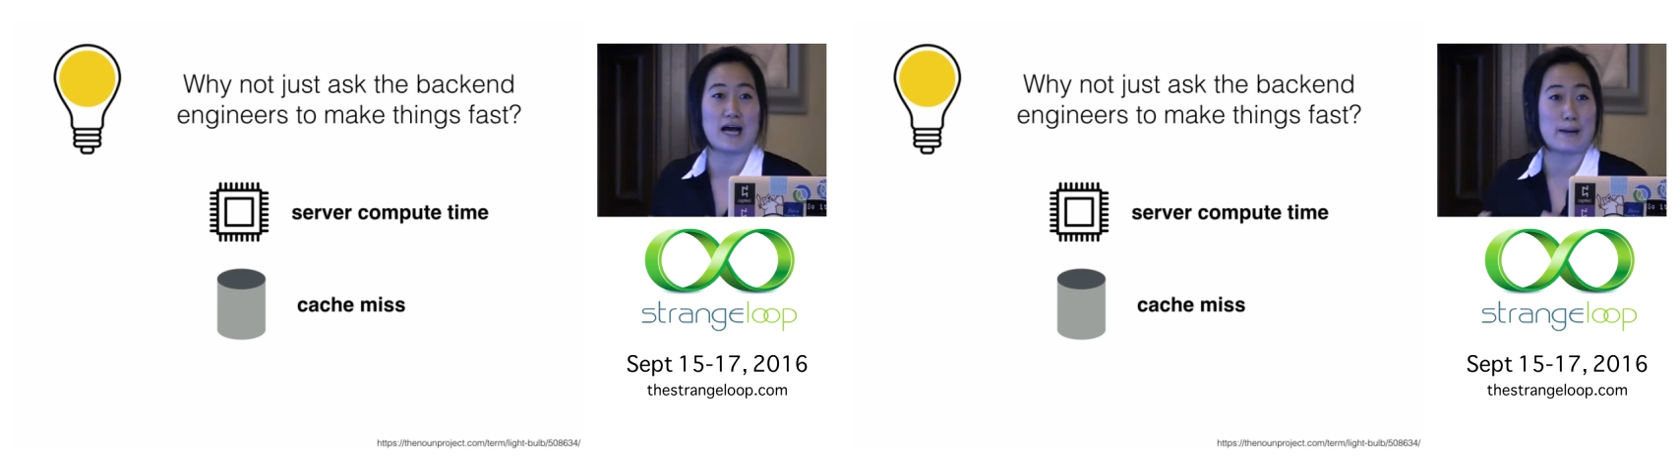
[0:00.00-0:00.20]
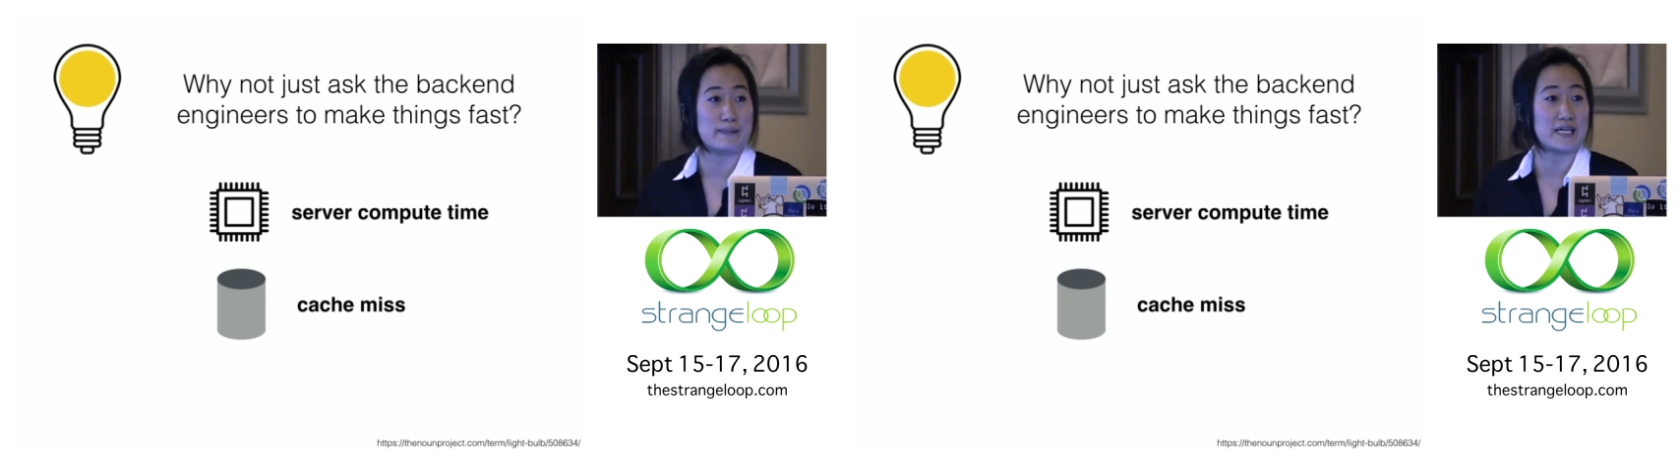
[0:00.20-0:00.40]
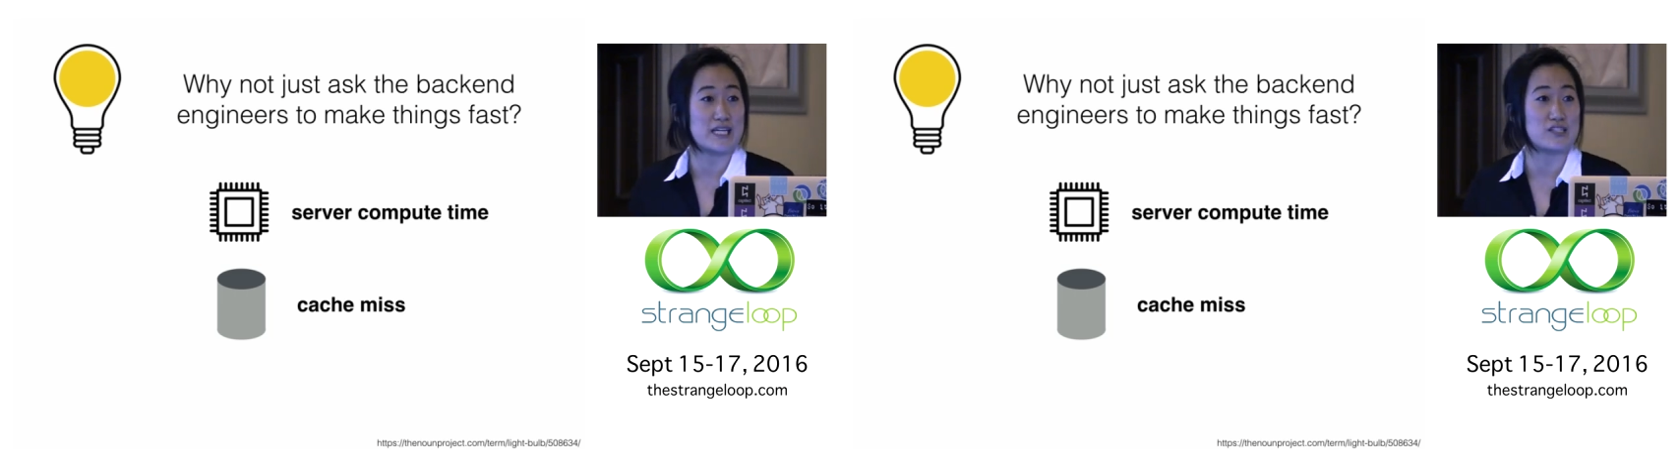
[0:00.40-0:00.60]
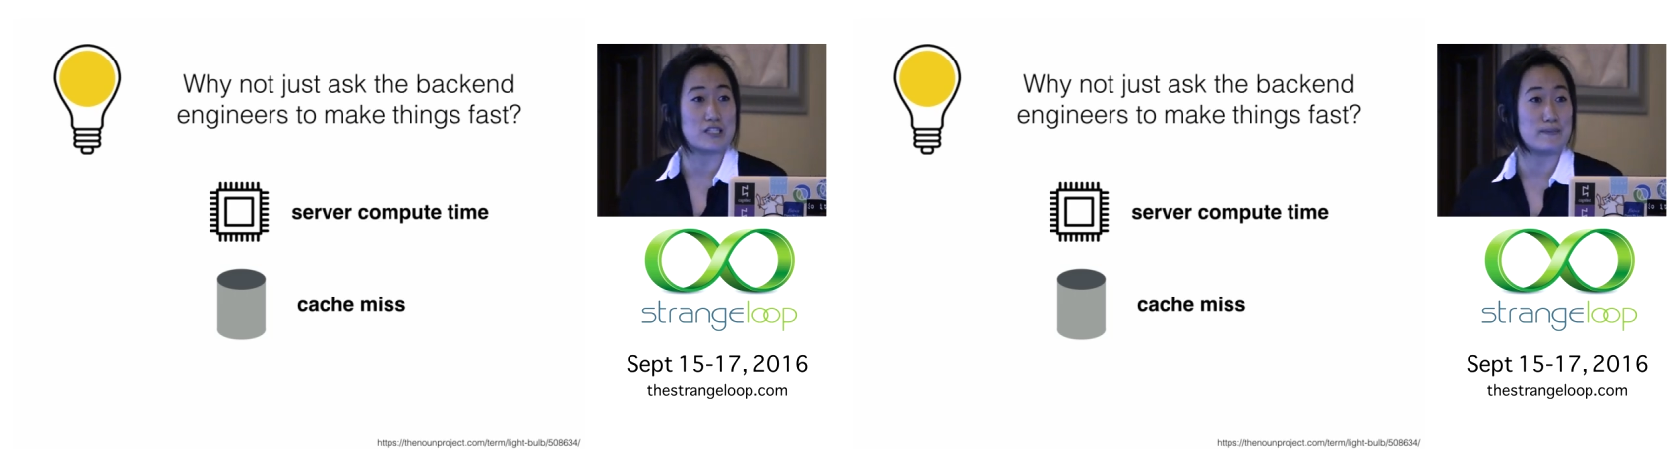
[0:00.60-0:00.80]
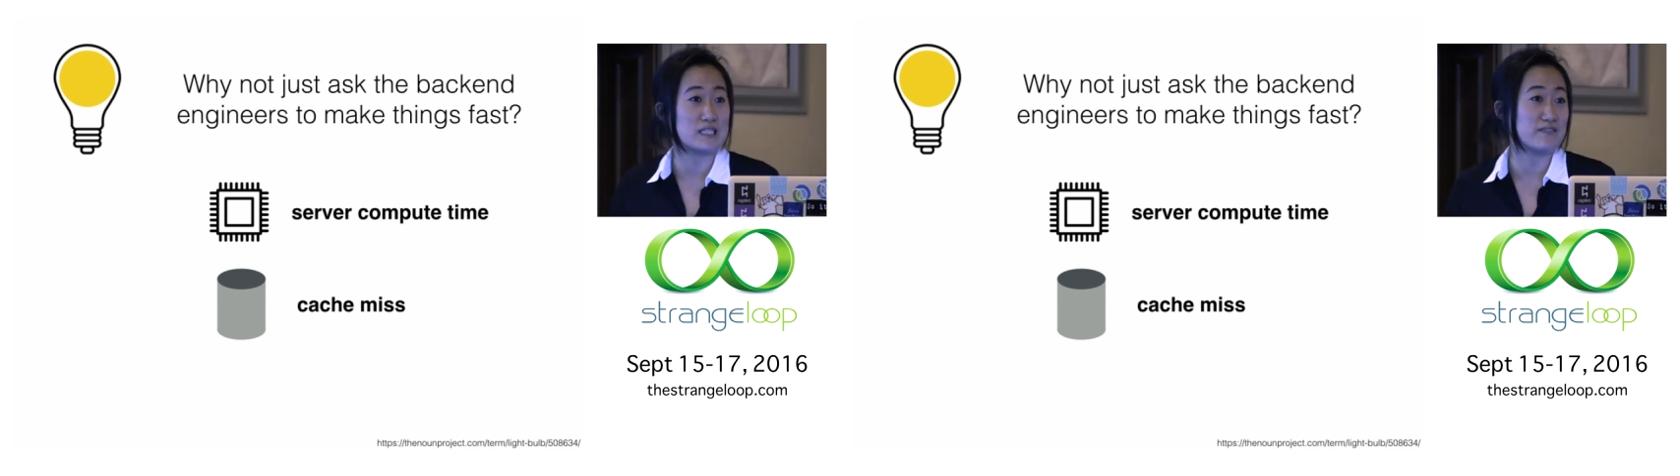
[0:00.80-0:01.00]

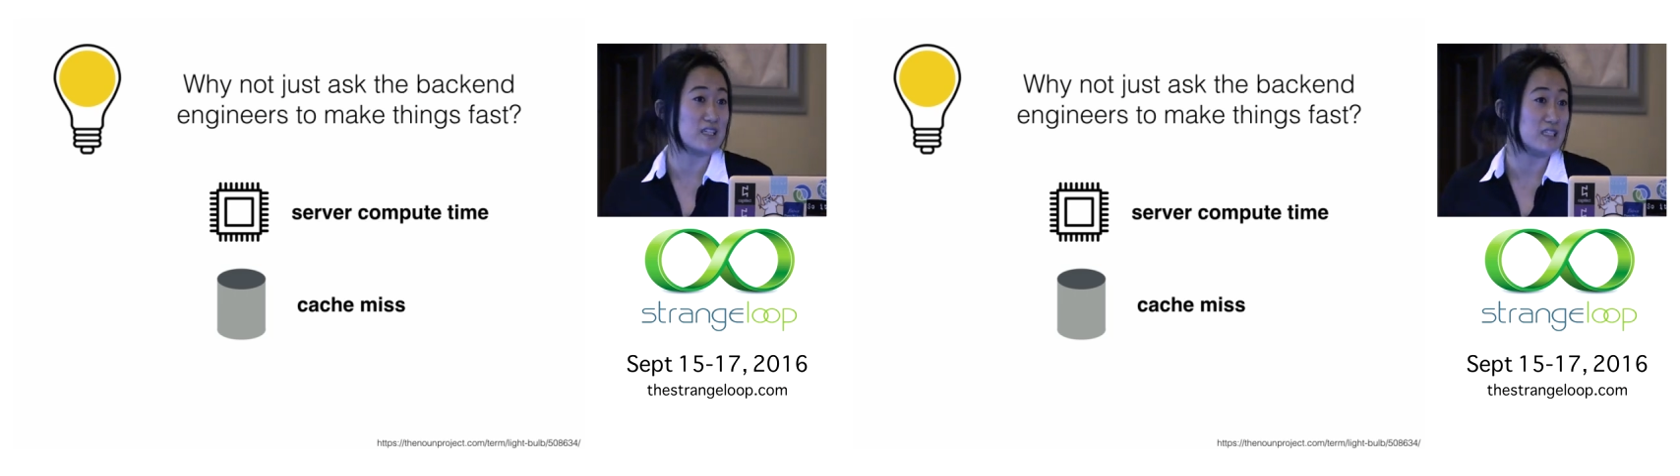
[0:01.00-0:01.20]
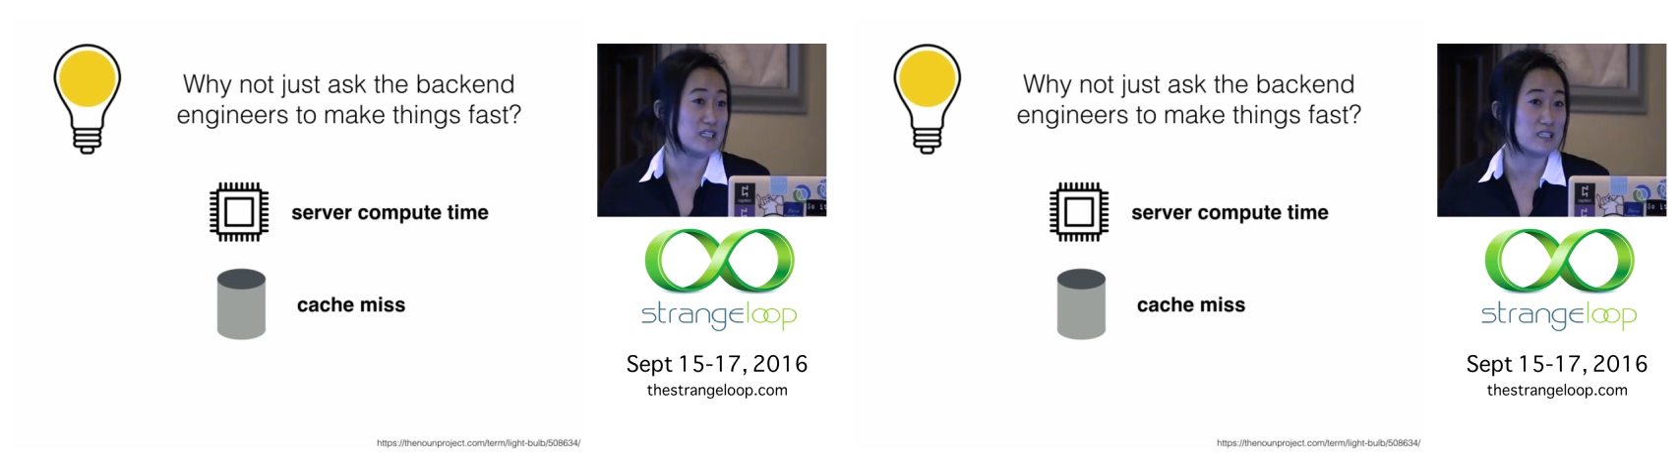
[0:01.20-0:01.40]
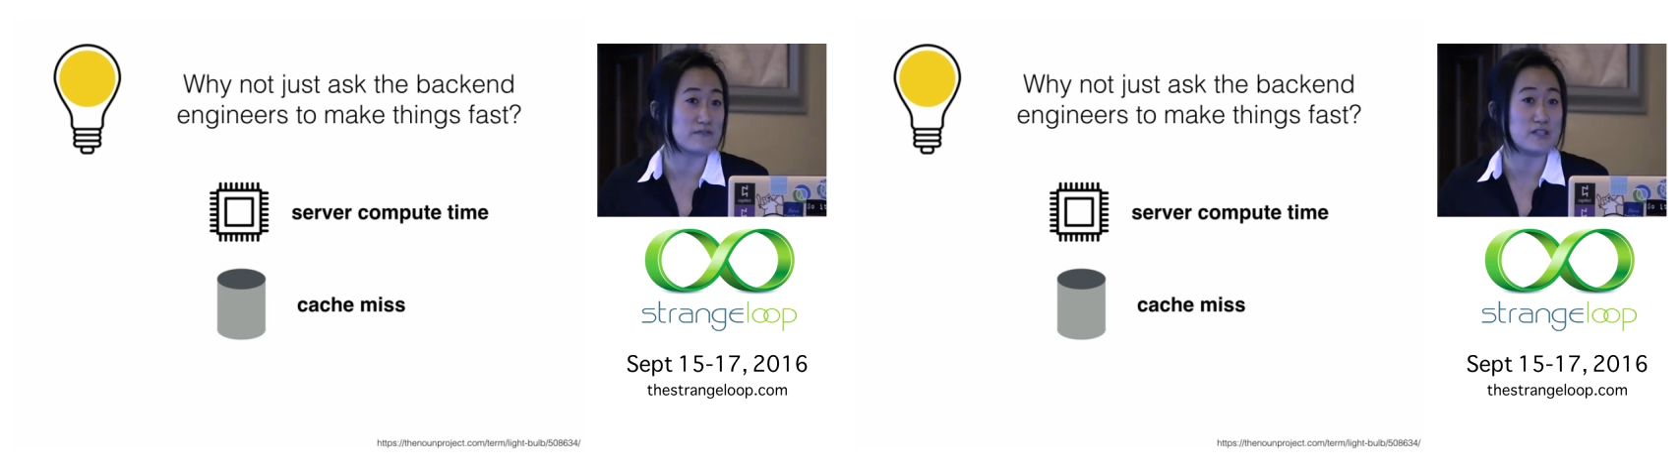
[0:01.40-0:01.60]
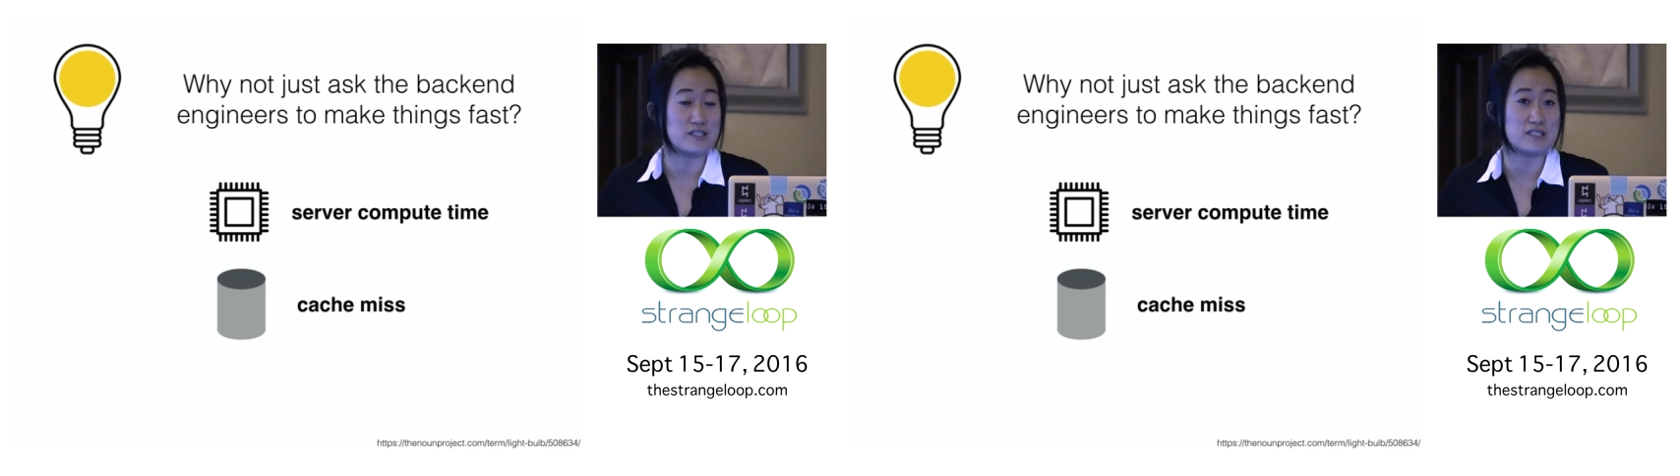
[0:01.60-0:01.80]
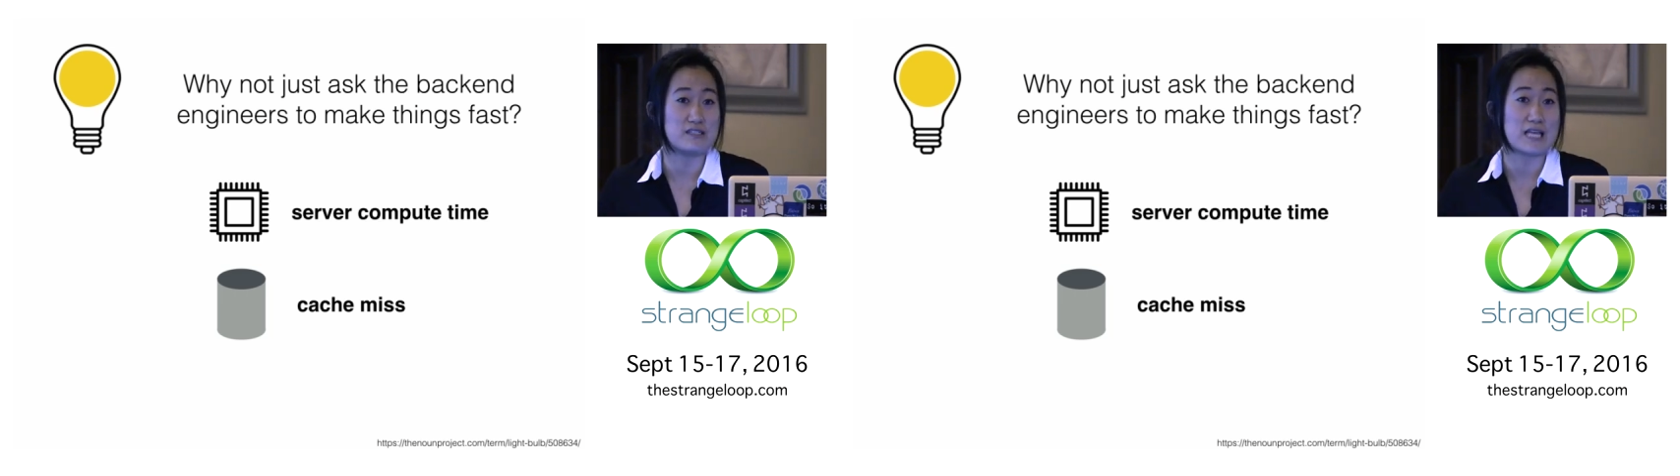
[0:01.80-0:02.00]
application-specific needs, for
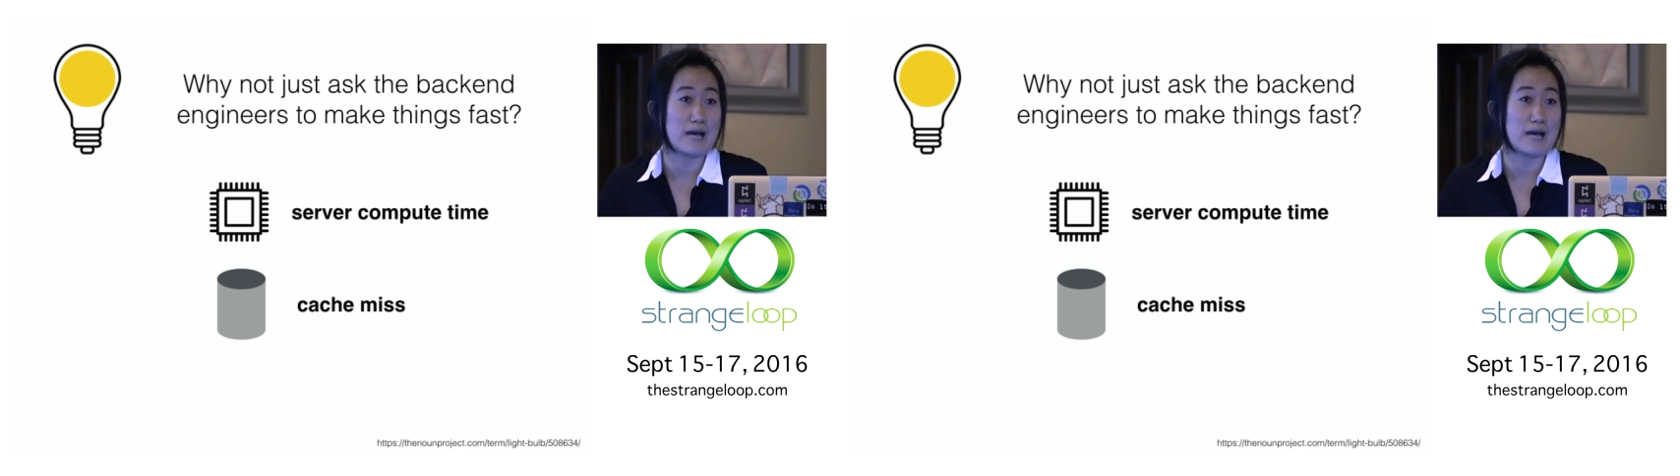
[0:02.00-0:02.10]
instance,